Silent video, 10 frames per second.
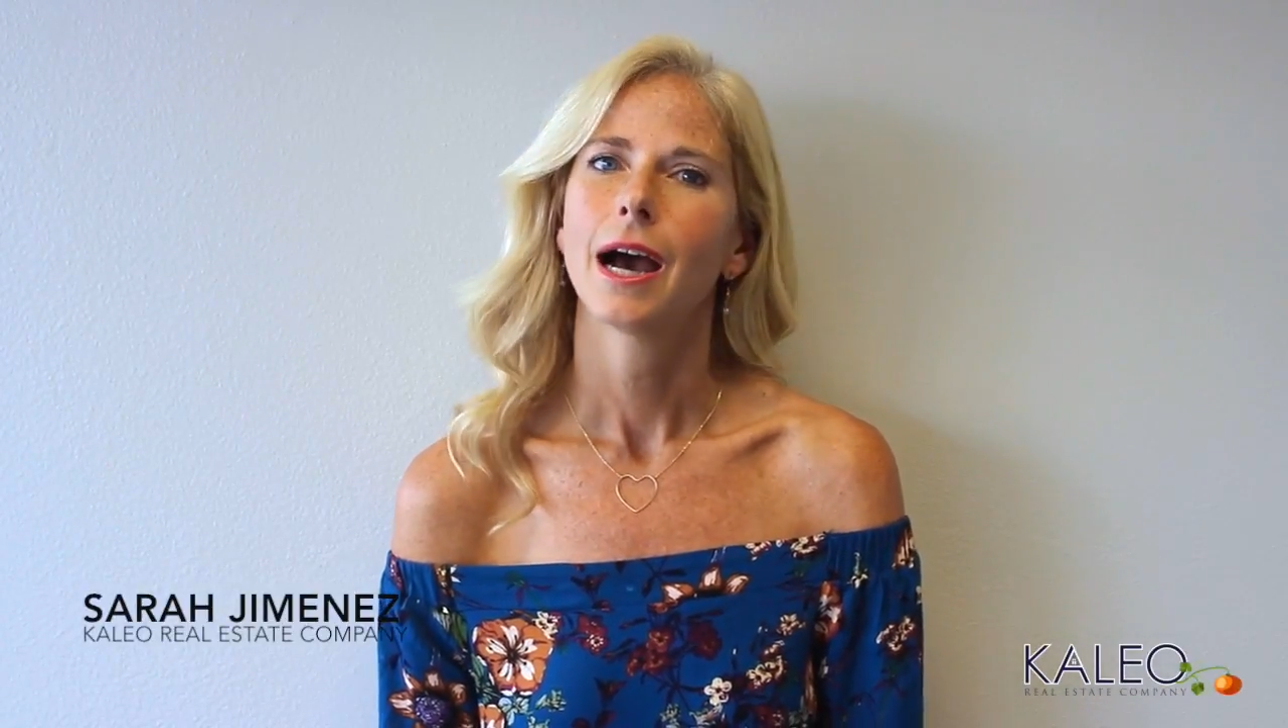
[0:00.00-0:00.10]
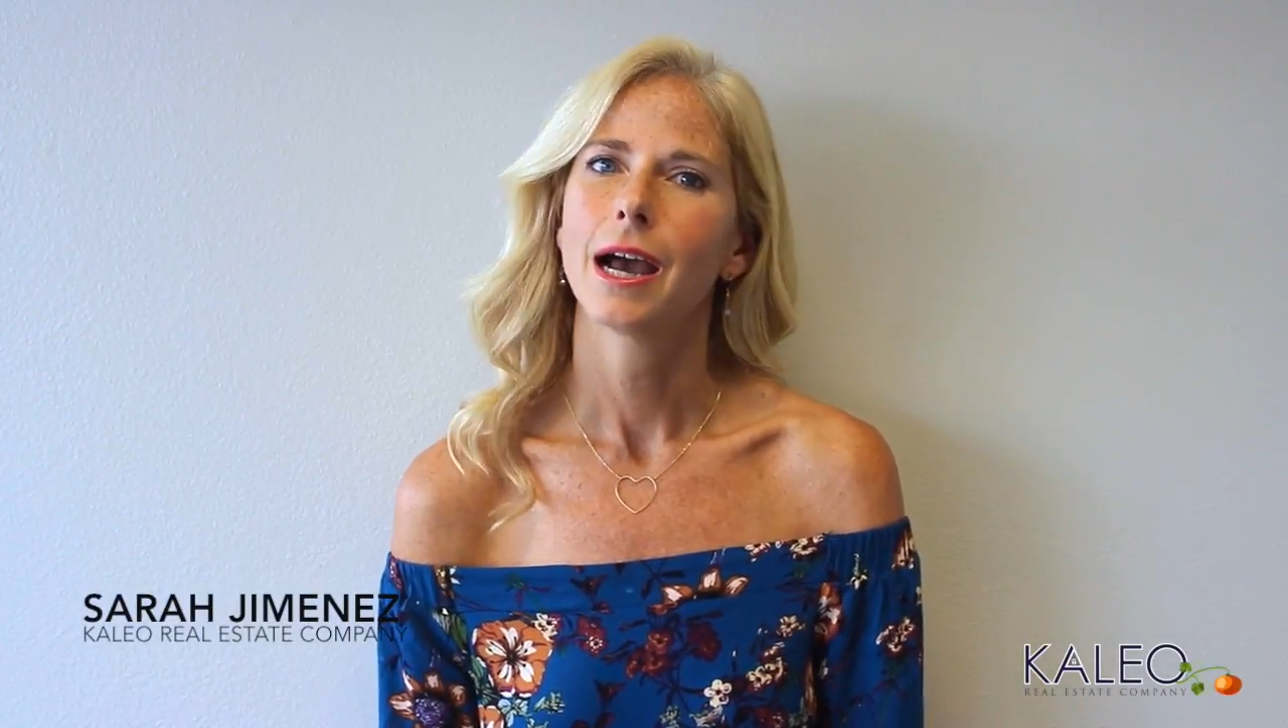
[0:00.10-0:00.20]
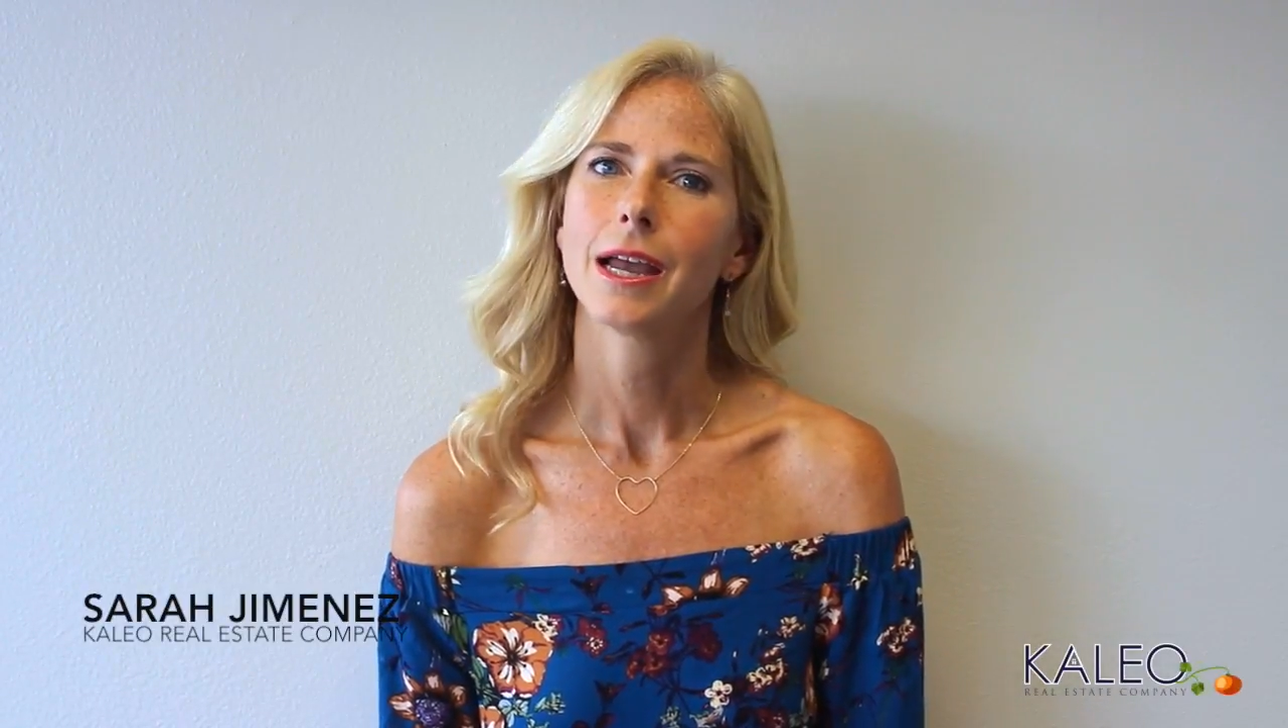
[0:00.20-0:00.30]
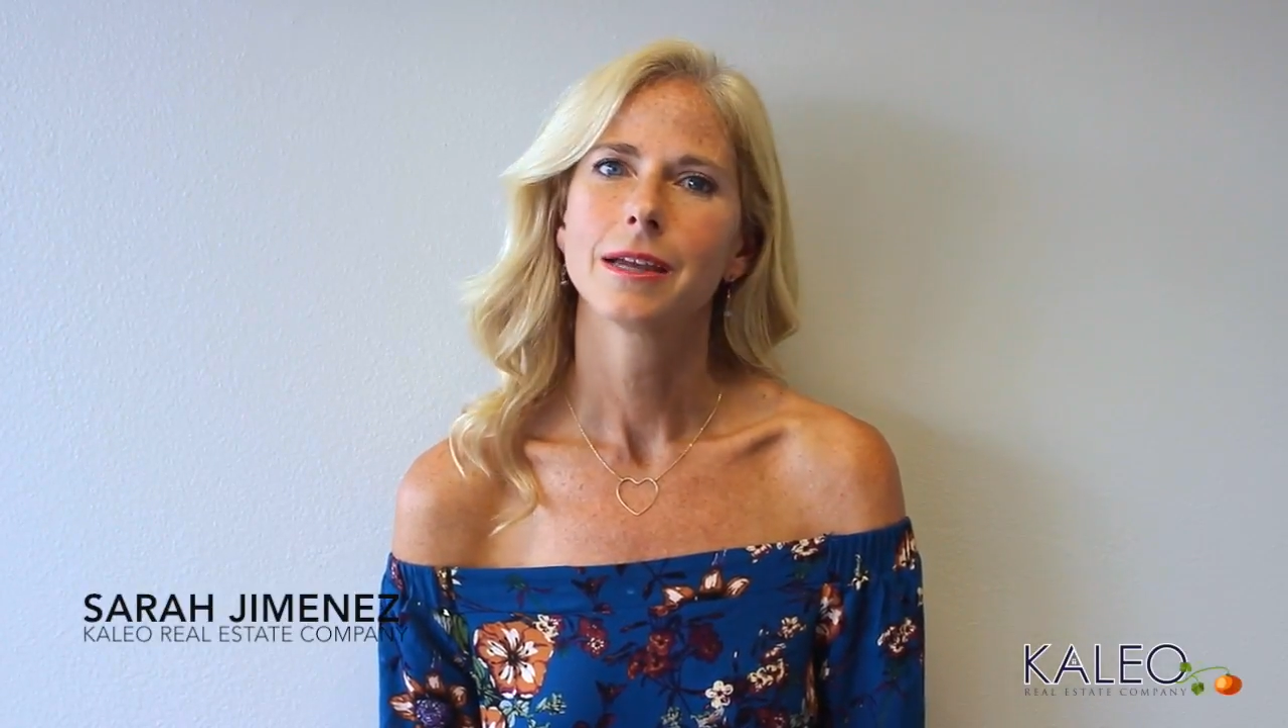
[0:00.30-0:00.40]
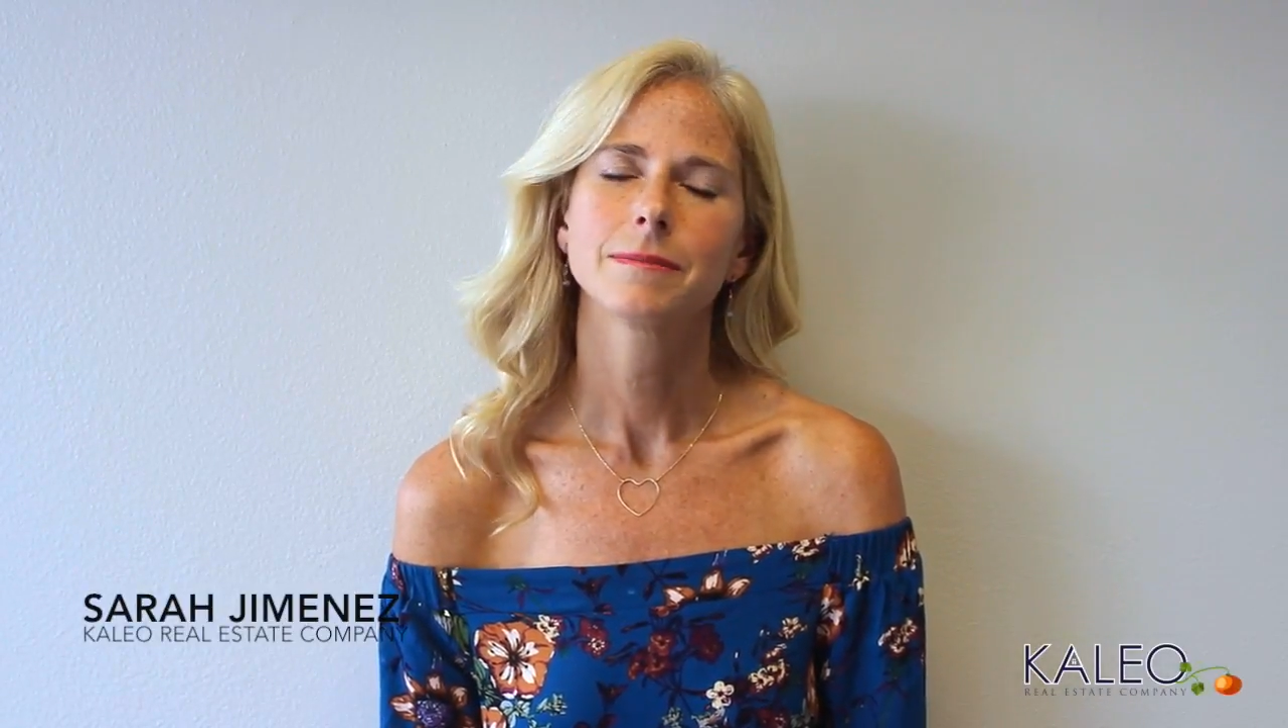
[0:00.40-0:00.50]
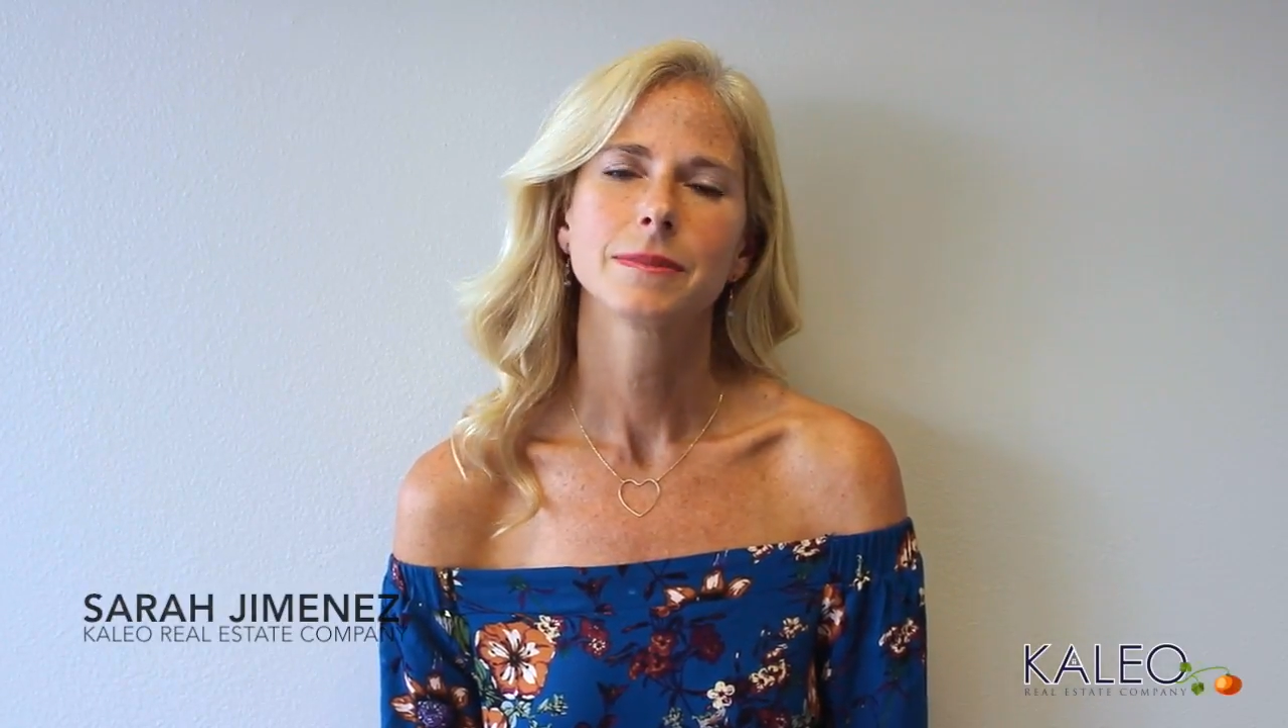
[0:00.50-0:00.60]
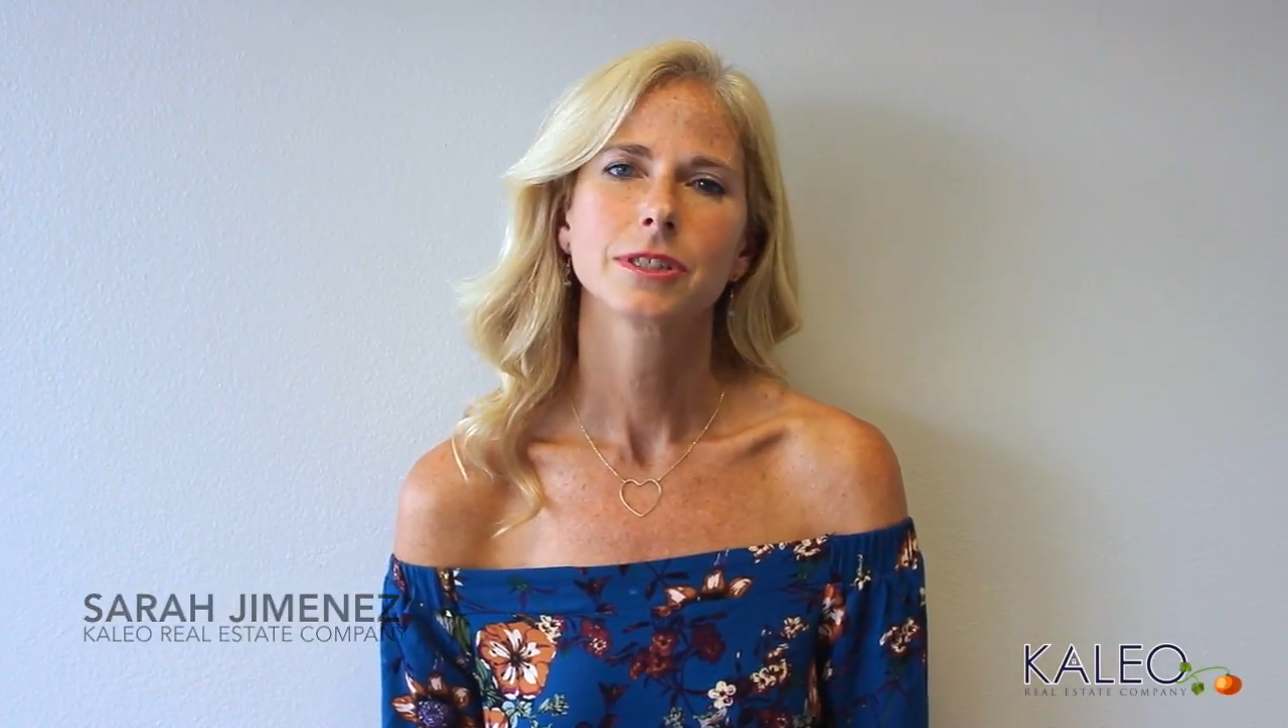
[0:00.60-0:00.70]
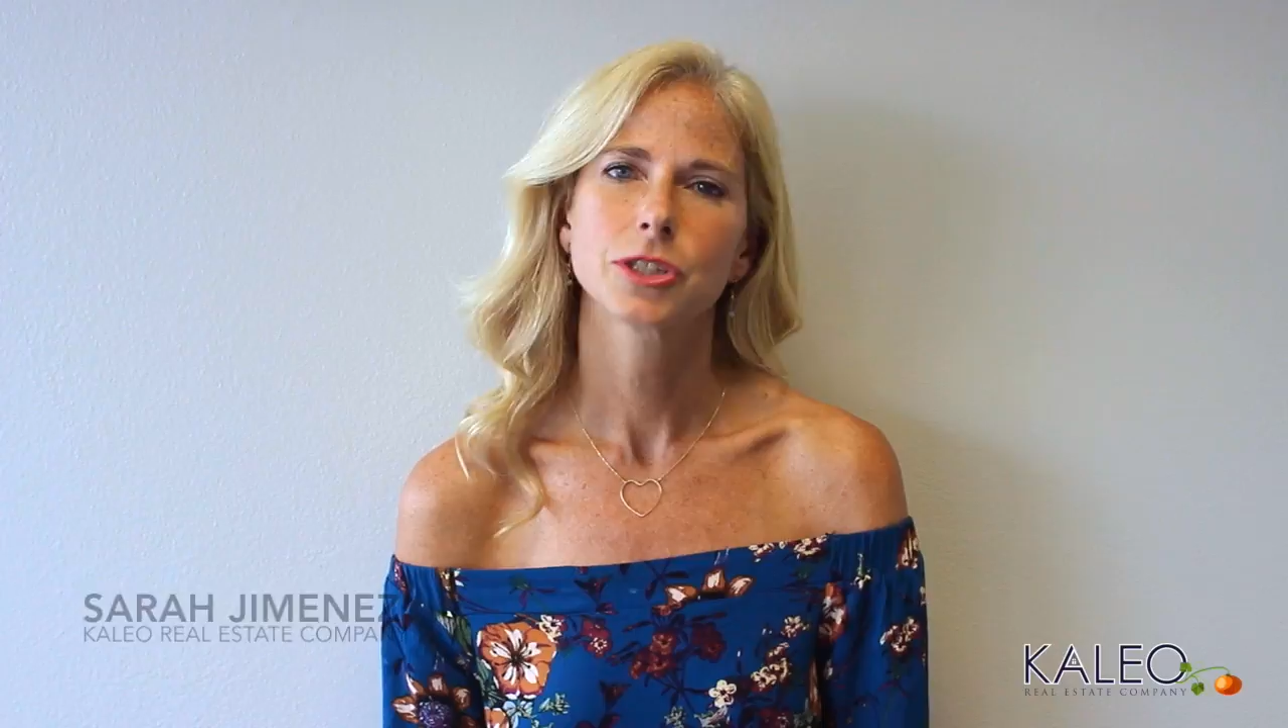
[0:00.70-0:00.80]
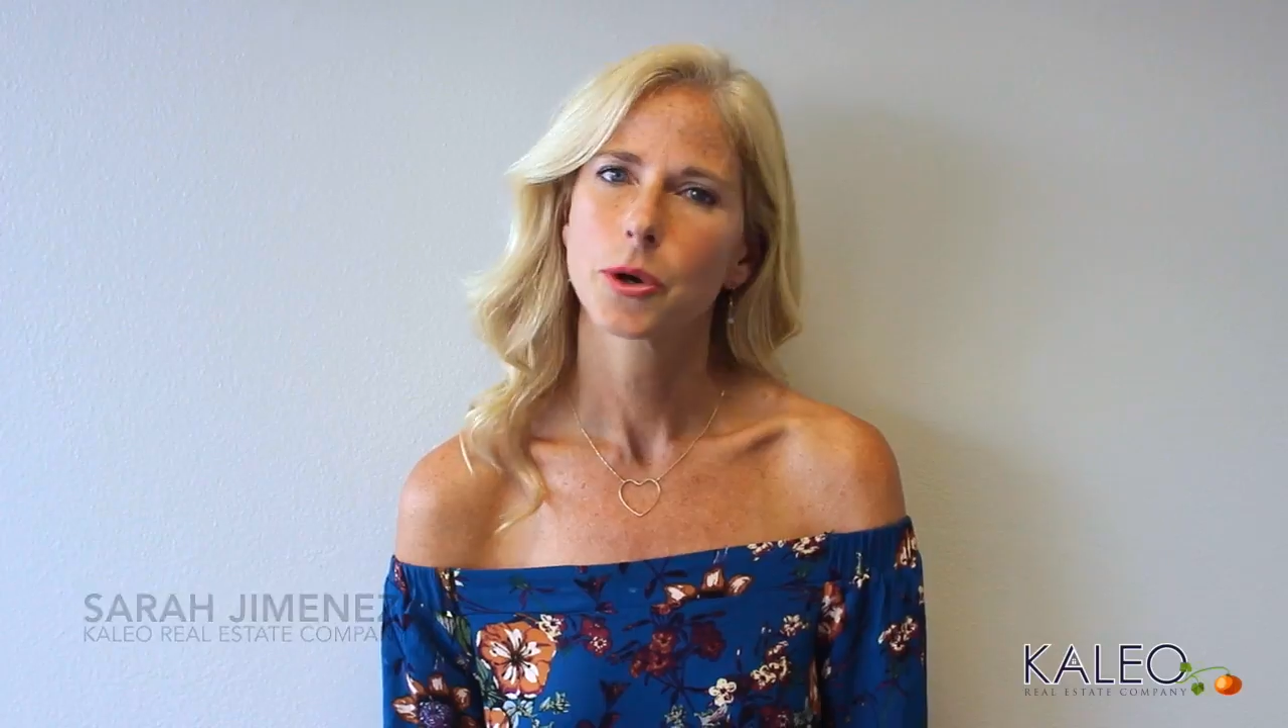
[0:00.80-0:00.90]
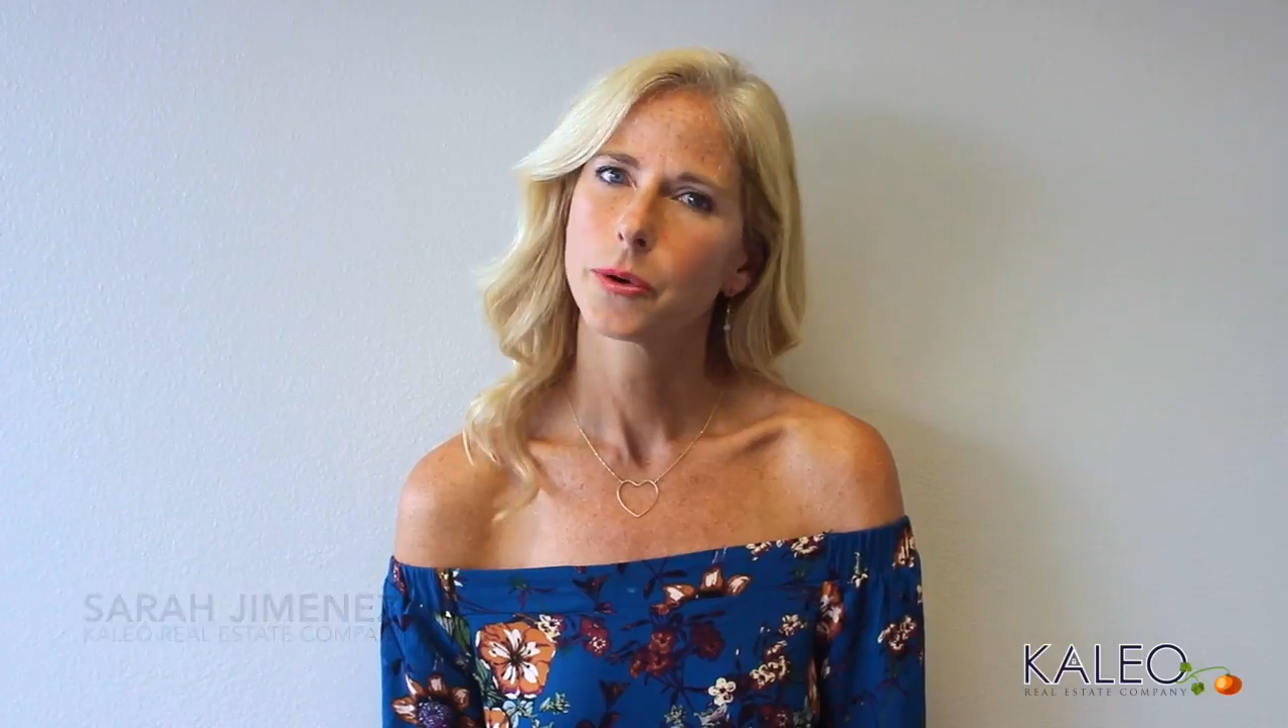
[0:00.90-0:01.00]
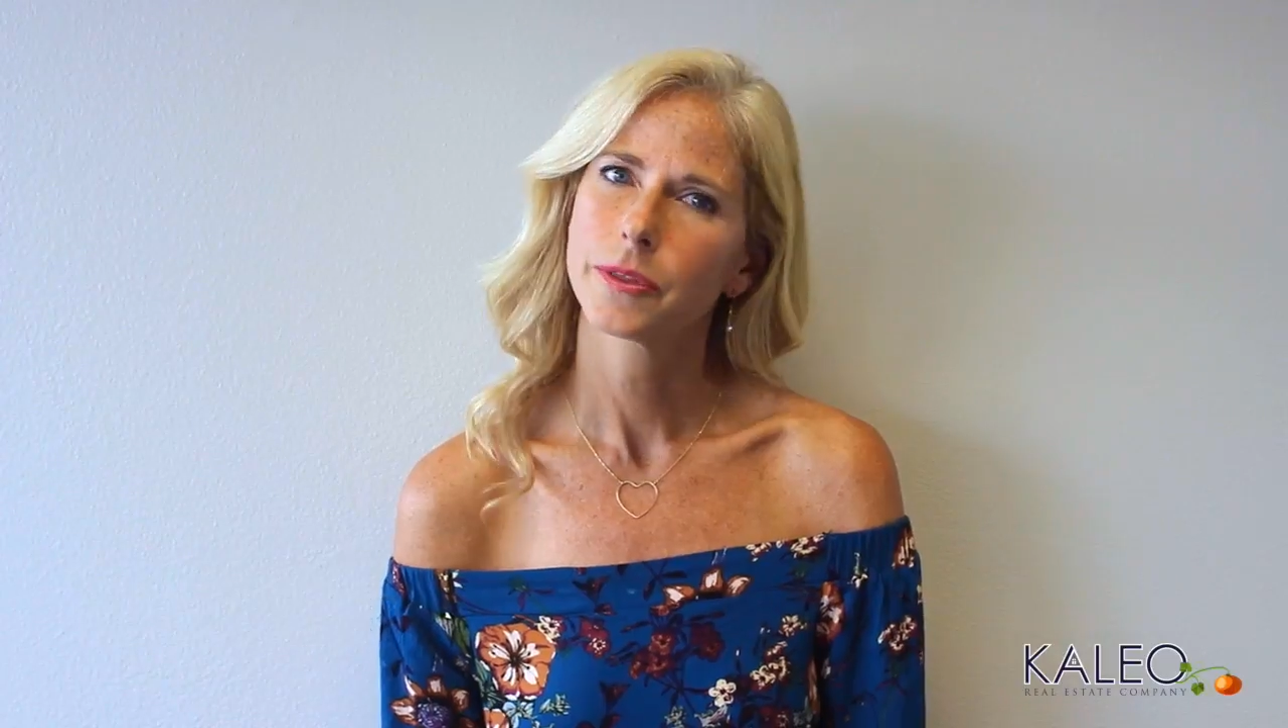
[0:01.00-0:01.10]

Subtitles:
I am so